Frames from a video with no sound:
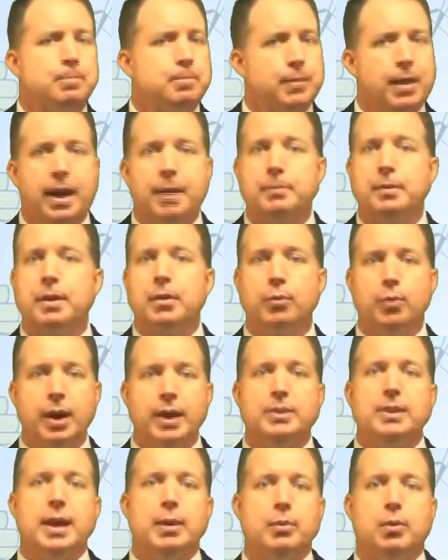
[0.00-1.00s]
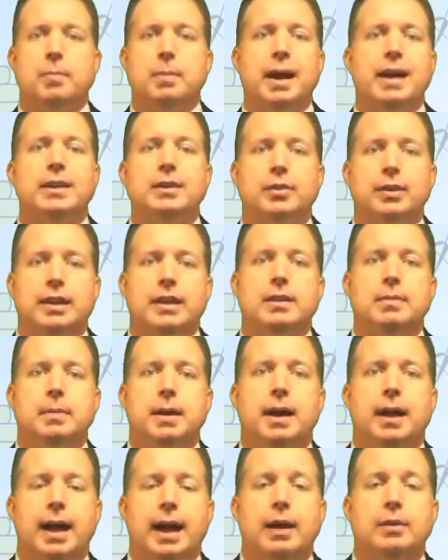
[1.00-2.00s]
I'm going to write that reminder
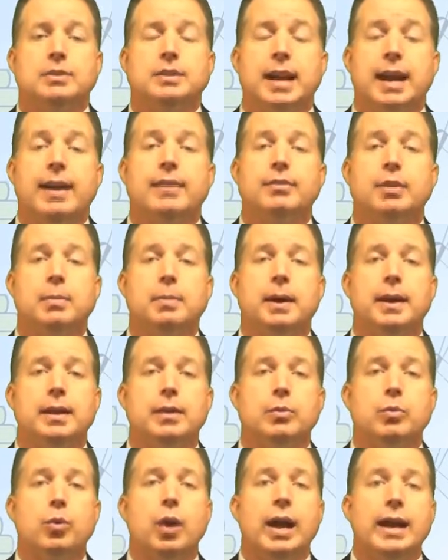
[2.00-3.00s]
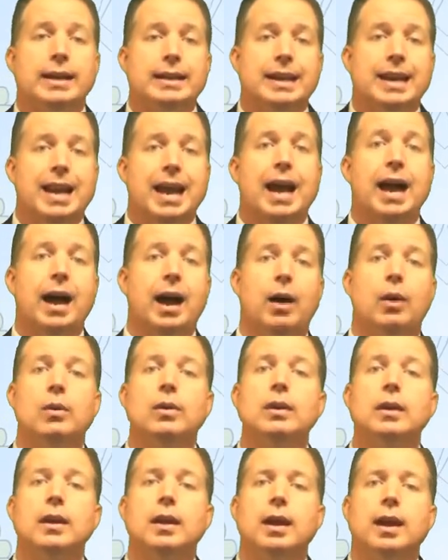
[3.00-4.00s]
email out to everybody right now,
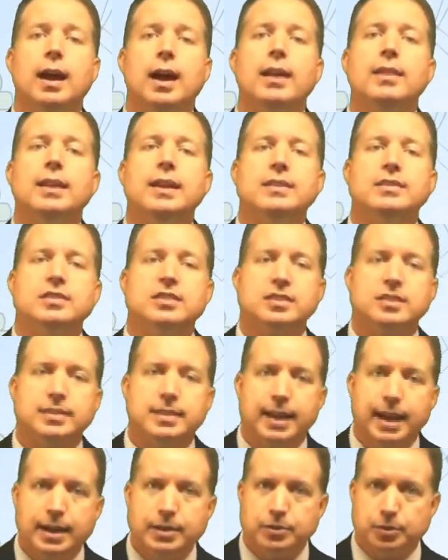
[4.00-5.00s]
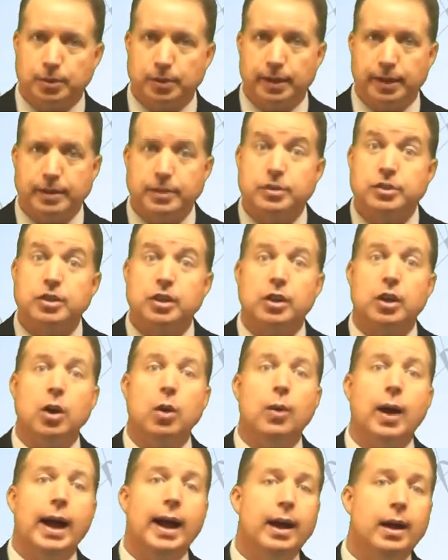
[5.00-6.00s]
and then schedule it to
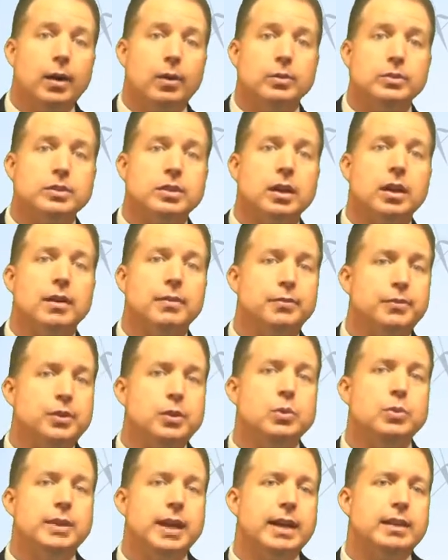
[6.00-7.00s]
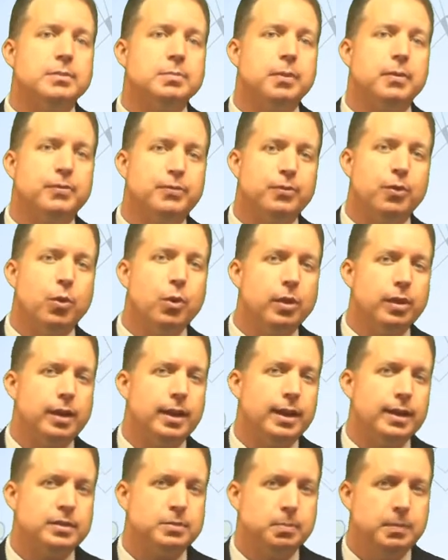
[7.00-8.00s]
go out a few days before the
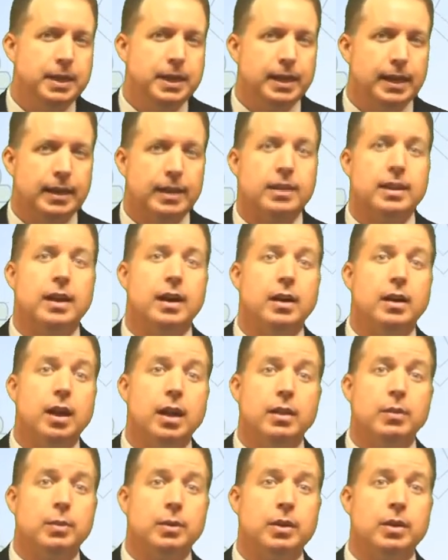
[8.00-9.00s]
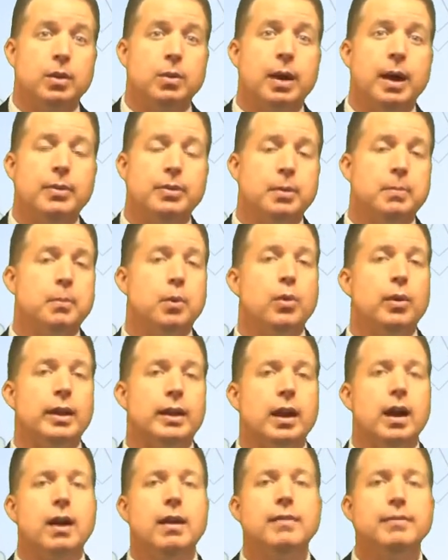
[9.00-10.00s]
next meeting, and then another one to go out the morning
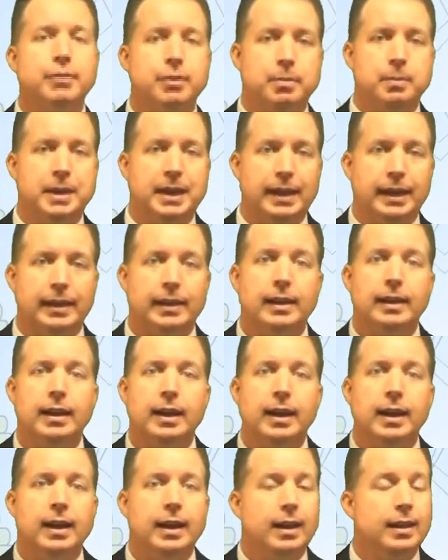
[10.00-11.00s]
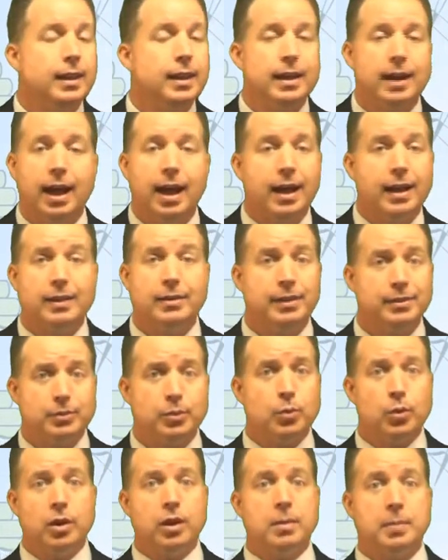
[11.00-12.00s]
of the meeting. And then I don't have to
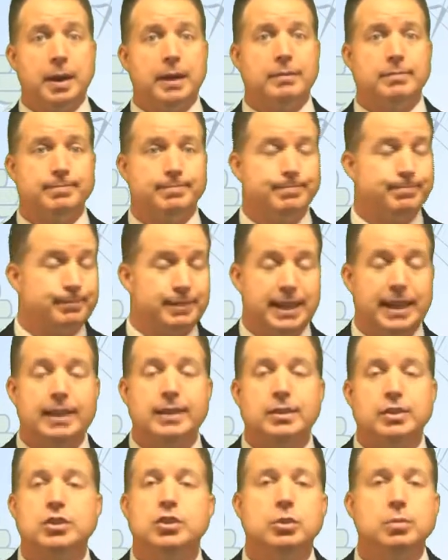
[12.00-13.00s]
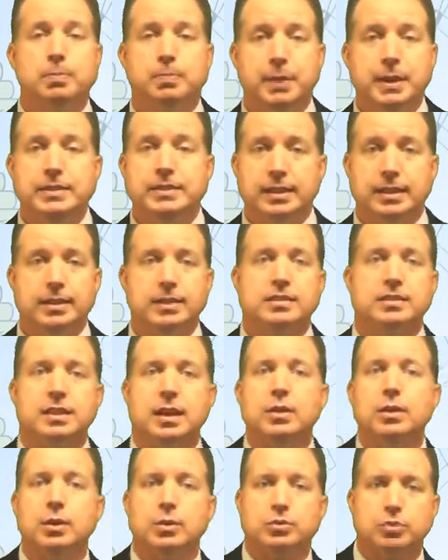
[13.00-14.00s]
worry about getting too busy to
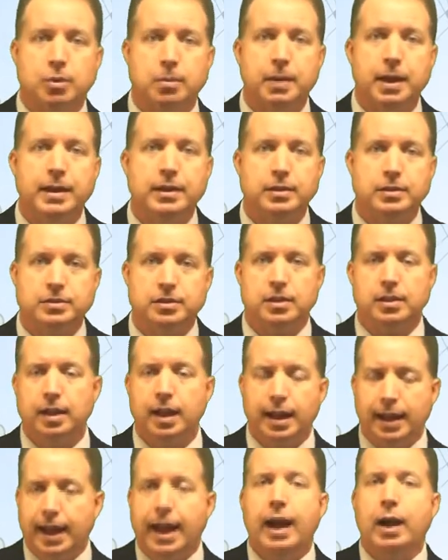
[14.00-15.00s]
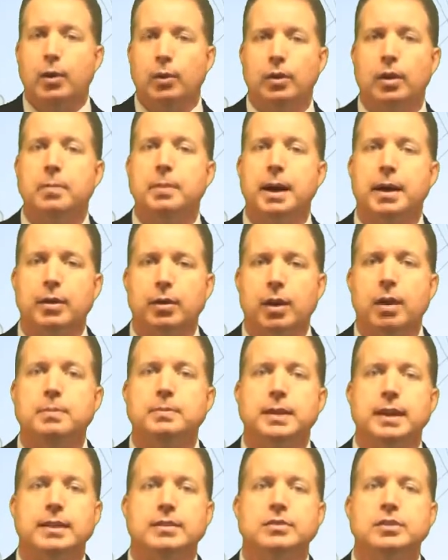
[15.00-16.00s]
send those reminders out about our
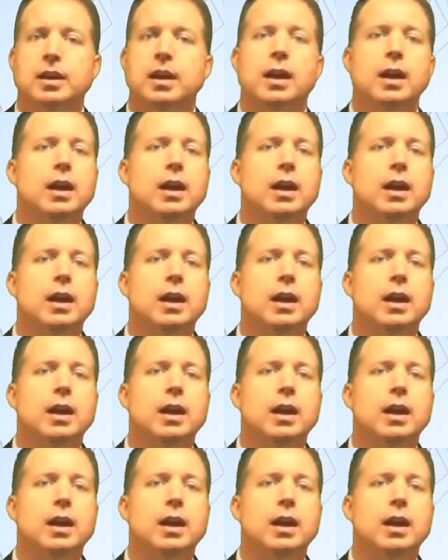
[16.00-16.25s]
updates.